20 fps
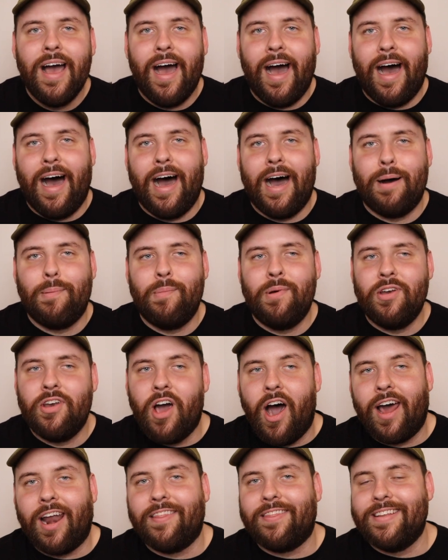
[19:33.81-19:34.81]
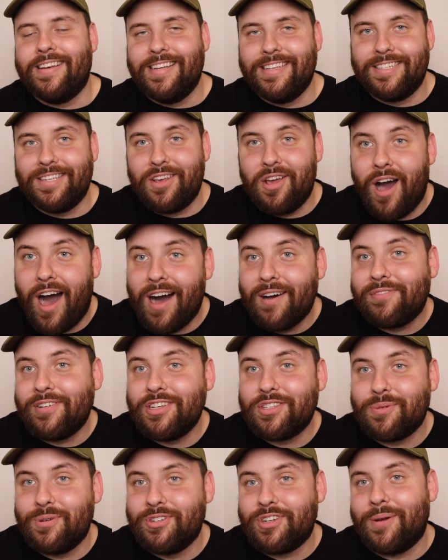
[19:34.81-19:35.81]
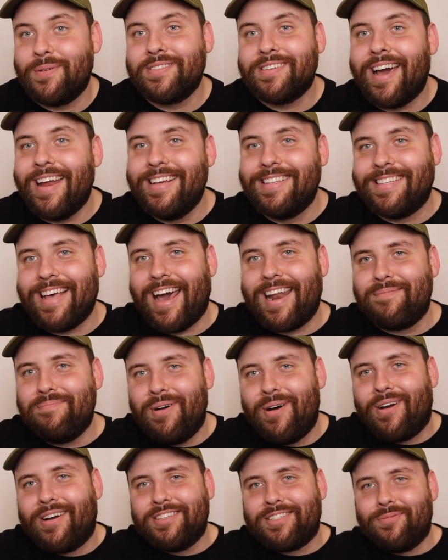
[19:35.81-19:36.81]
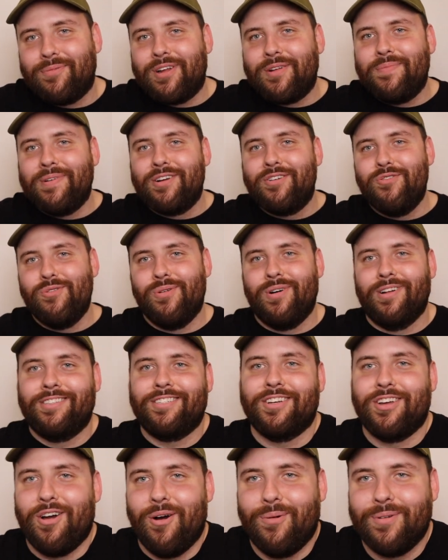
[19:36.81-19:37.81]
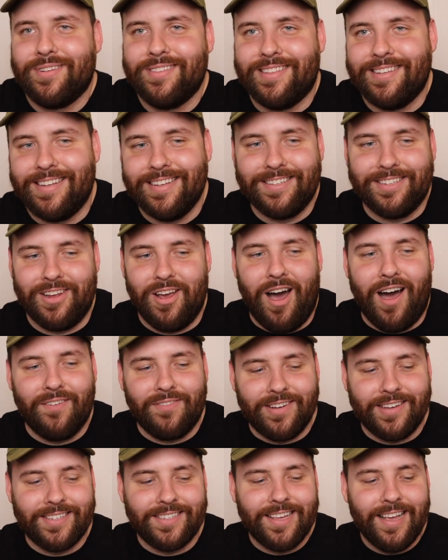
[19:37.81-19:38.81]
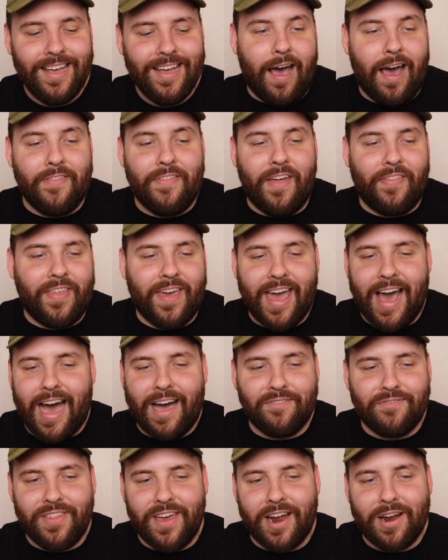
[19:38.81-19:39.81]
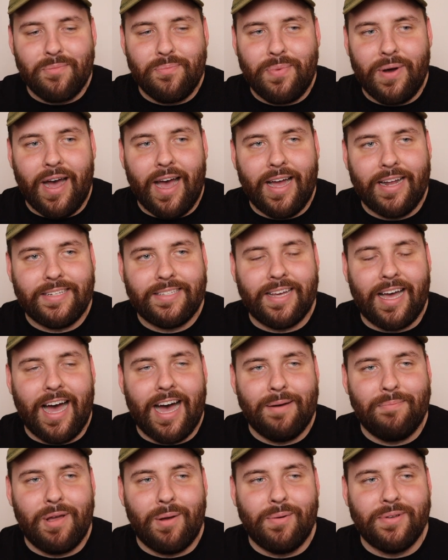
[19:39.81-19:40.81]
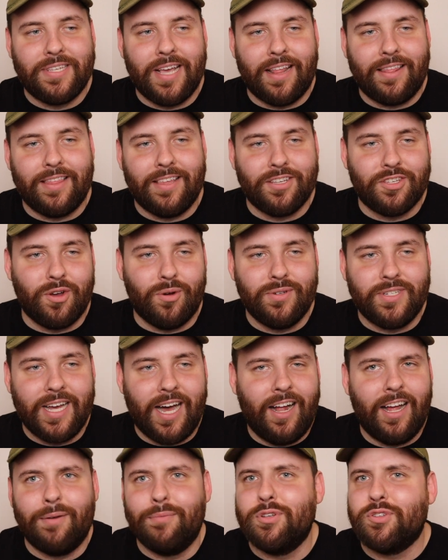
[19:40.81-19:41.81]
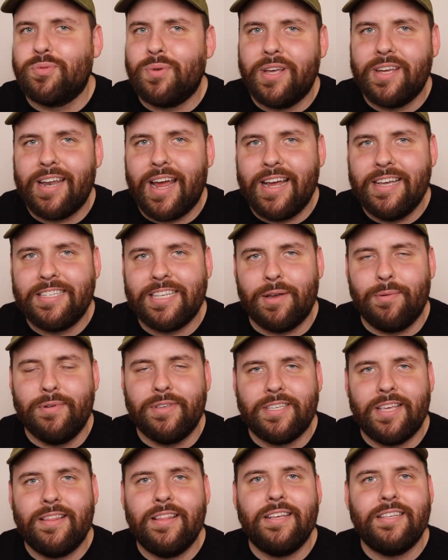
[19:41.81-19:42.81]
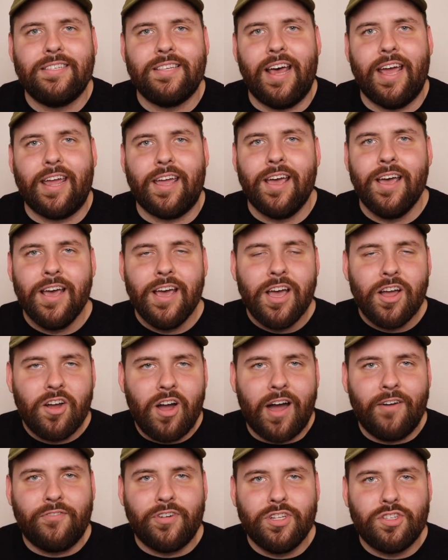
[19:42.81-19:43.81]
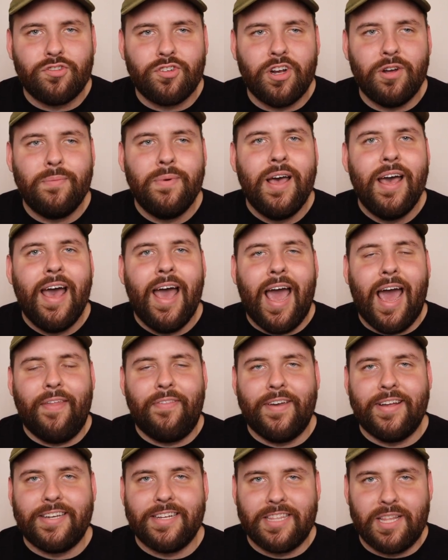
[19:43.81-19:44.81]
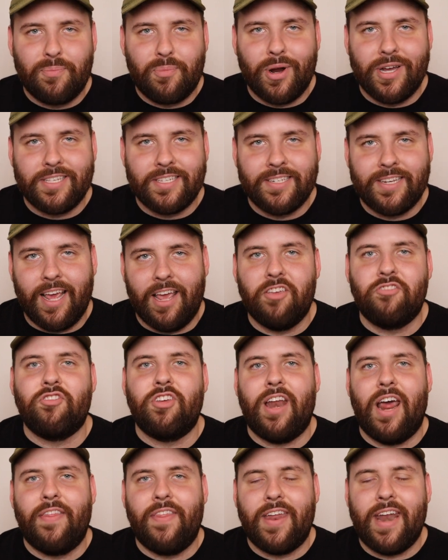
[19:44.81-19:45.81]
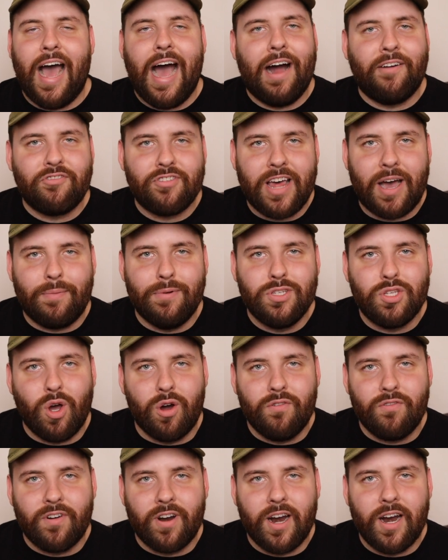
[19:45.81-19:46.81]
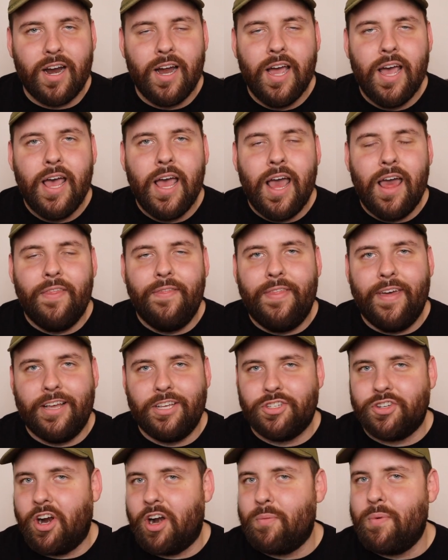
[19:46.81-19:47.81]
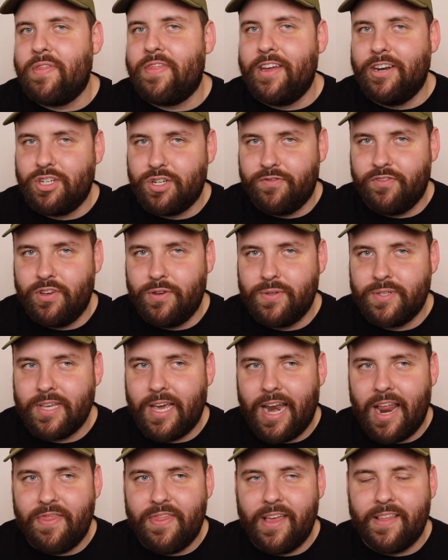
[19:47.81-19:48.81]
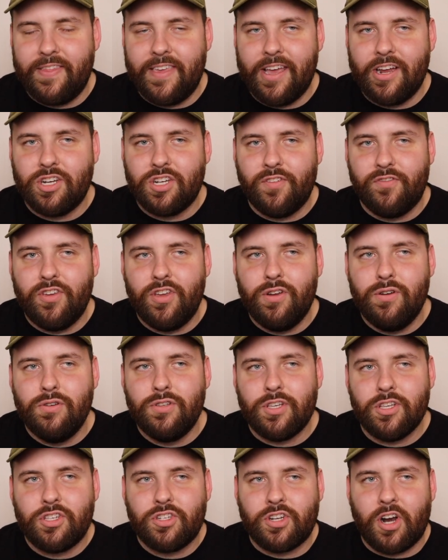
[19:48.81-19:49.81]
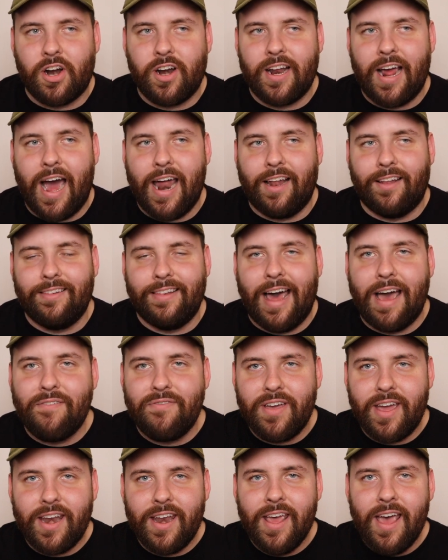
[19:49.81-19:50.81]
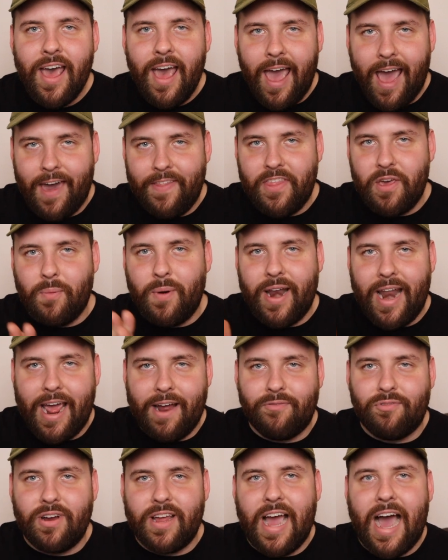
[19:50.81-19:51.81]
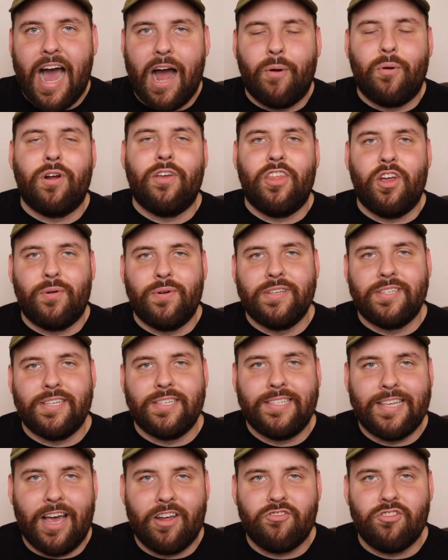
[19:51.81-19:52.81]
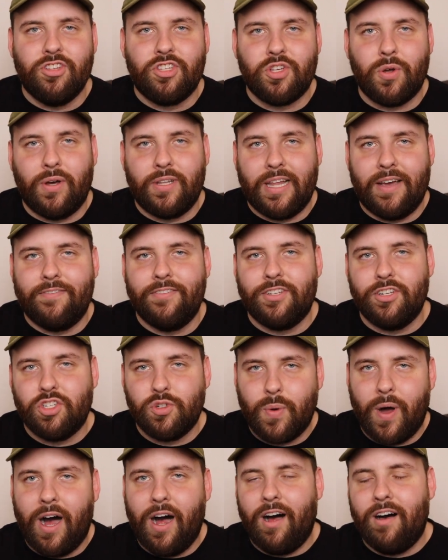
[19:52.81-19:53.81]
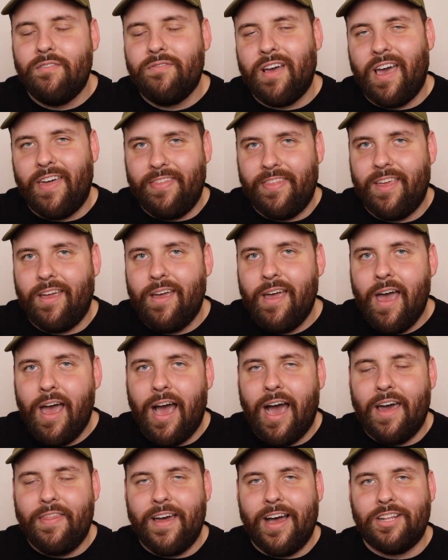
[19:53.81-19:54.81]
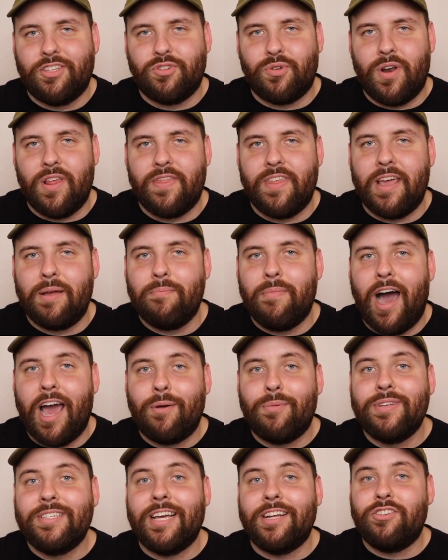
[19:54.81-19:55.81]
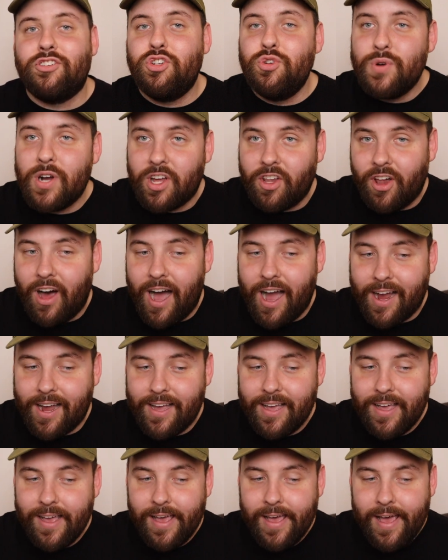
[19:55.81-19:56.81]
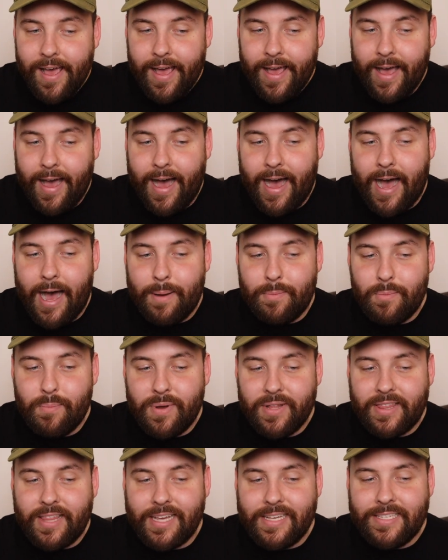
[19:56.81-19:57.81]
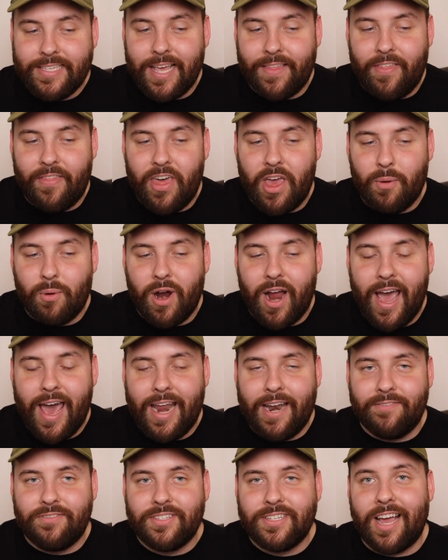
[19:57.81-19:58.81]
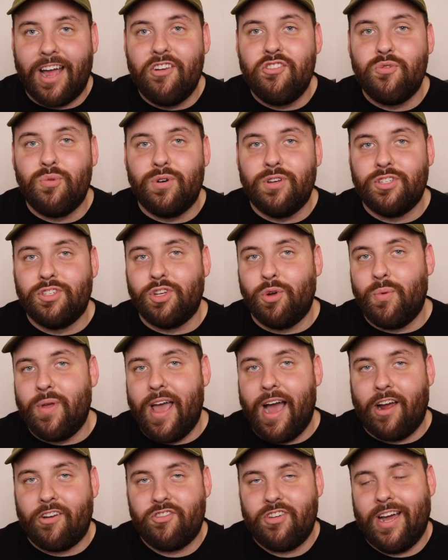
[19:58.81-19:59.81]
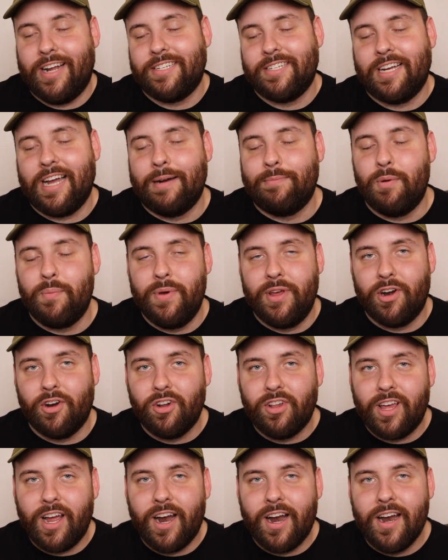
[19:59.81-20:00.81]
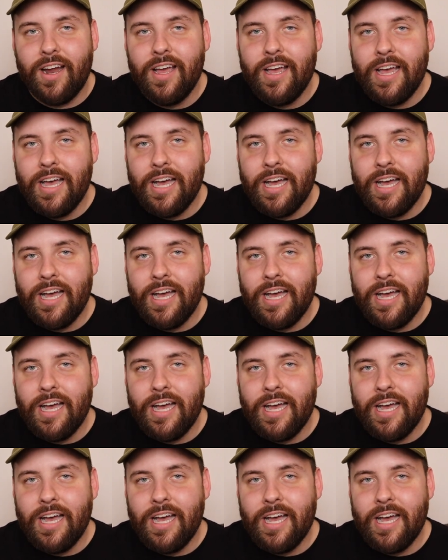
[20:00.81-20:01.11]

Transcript: not at the Disney office, which I was kind of sad about because it would have been cool to go to the Disney office that they have there. But it was at this hotel. It was really nice. It was in this like conference room and they did the presentation. And then after that was over, they started with interviews. And I think the interviews started at 11 and they went every hour. There was a session, so 11 to 12 and that sort of thing. Mine was at 2 o'clock. But they said that they were ahead of schedule, so we actually had to come a bit earlier.